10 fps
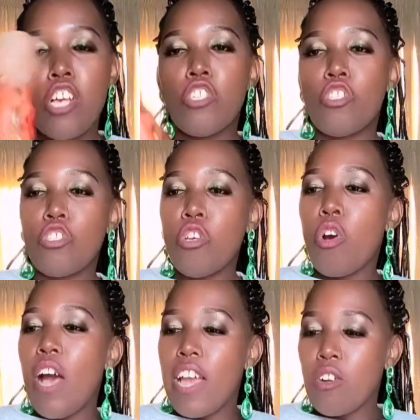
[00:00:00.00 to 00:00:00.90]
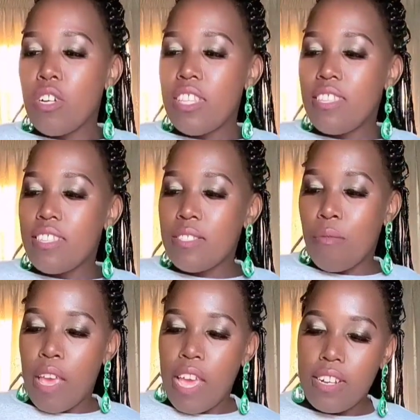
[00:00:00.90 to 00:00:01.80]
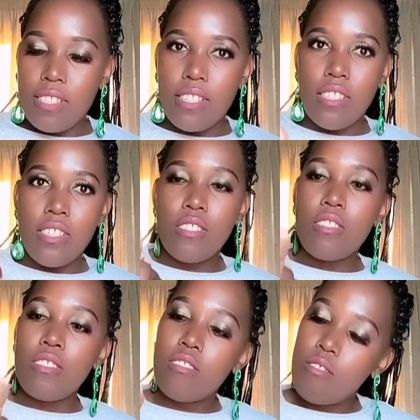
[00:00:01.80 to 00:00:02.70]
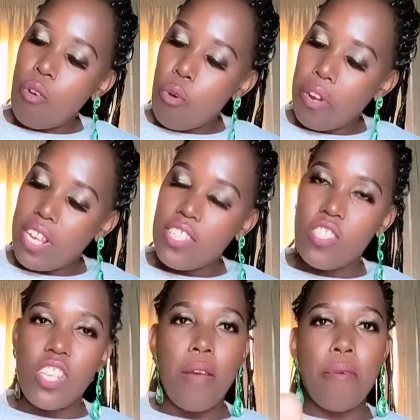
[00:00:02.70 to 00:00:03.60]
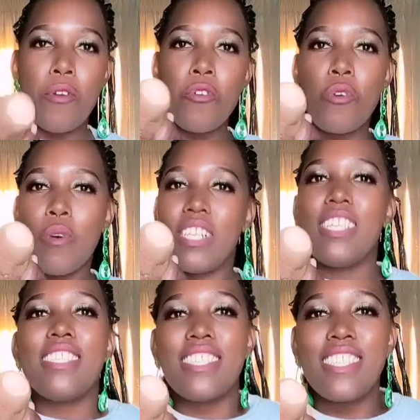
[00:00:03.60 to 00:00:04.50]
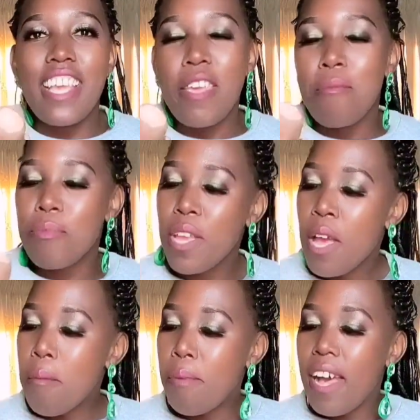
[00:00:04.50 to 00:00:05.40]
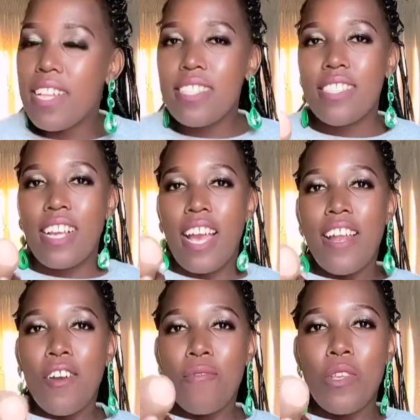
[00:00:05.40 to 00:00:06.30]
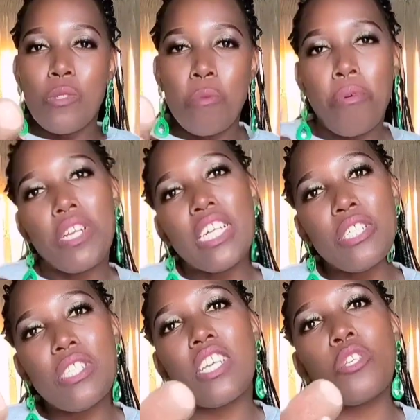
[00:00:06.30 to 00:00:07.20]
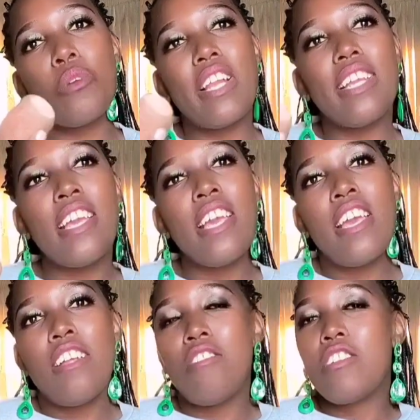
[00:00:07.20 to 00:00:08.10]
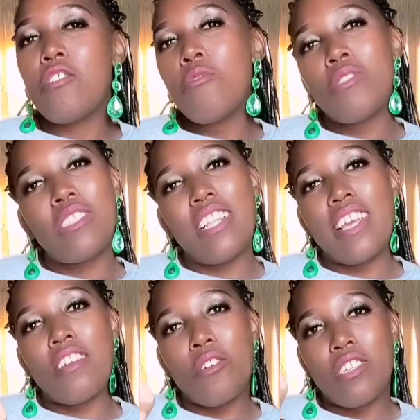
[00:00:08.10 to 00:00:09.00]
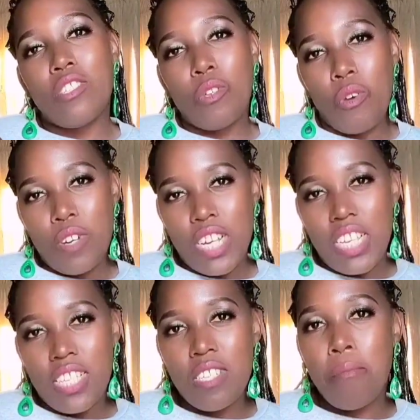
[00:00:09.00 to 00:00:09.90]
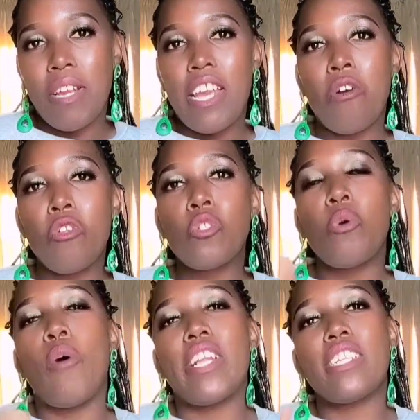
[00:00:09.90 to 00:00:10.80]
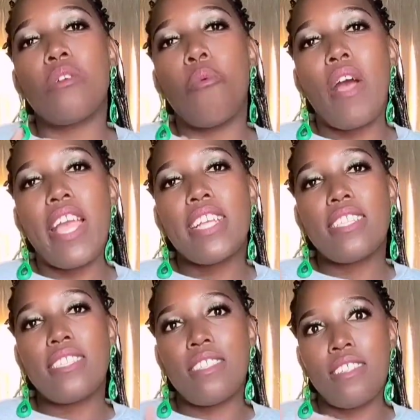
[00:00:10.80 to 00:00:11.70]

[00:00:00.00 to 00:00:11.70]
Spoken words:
So I got this variety, this orange type, I don't know what it's named, but the color of the sweet potatoes, actually it looks like it's orange, but I also want the white